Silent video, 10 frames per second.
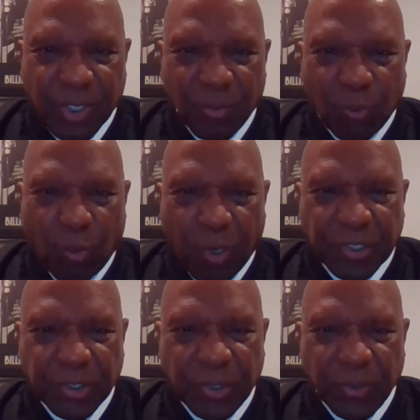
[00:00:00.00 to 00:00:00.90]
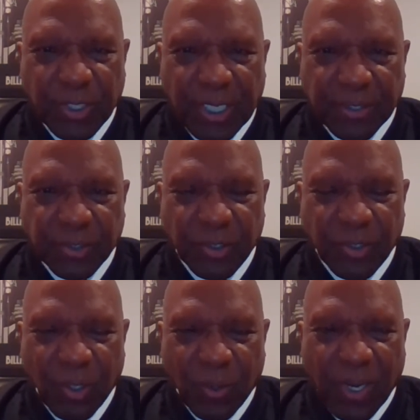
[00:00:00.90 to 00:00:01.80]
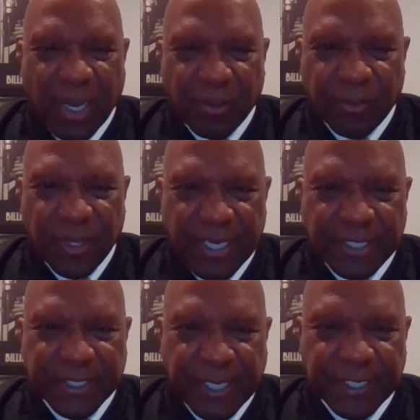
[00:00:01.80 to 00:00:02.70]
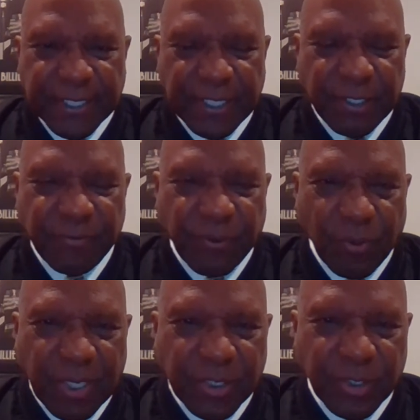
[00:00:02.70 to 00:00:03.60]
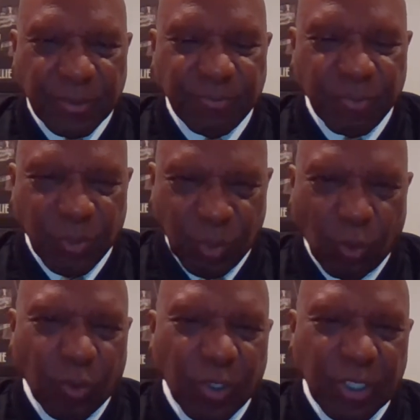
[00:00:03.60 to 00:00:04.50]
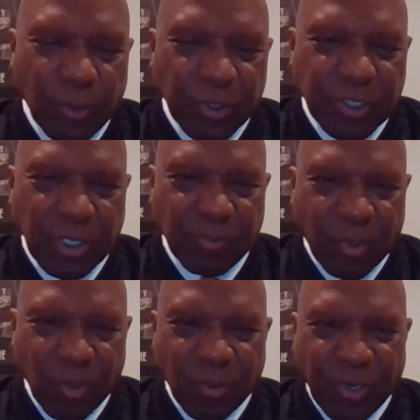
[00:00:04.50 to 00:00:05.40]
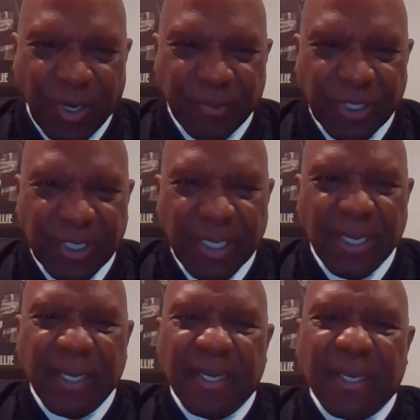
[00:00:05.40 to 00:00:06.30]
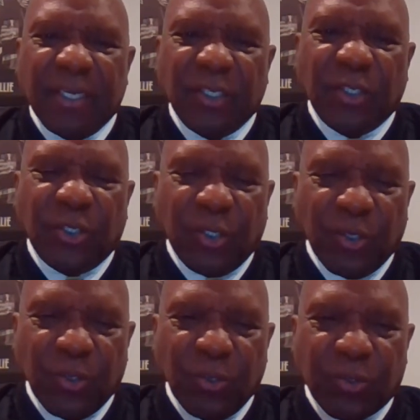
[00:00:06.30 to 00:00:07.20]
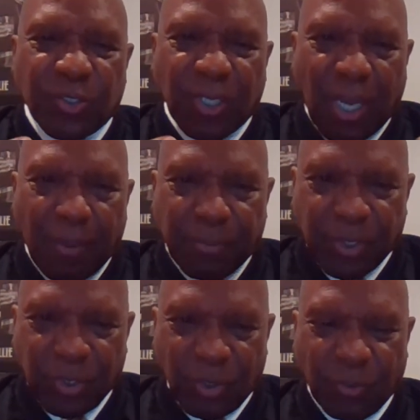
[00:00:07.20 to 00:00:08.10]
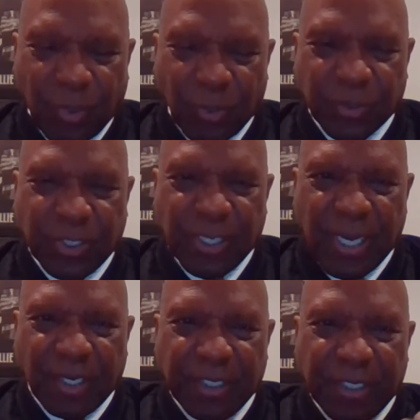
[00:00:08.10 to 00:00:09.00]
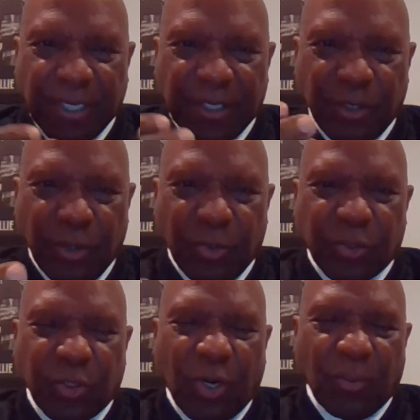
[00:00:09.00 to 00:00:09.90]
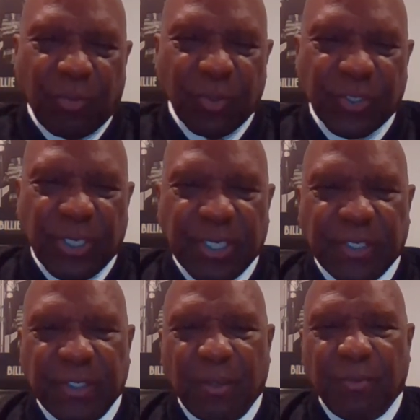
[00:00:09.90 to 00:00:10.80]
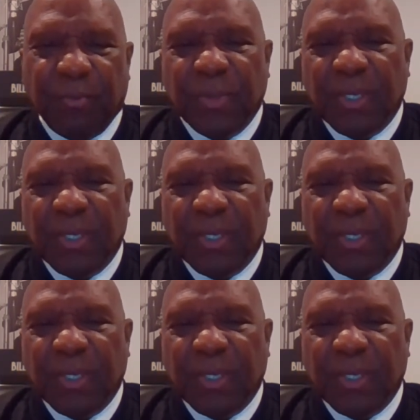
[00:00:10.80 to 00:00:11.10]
And once you get to know how they take in information, or linguistic programming, you stop your personality and you start presenting them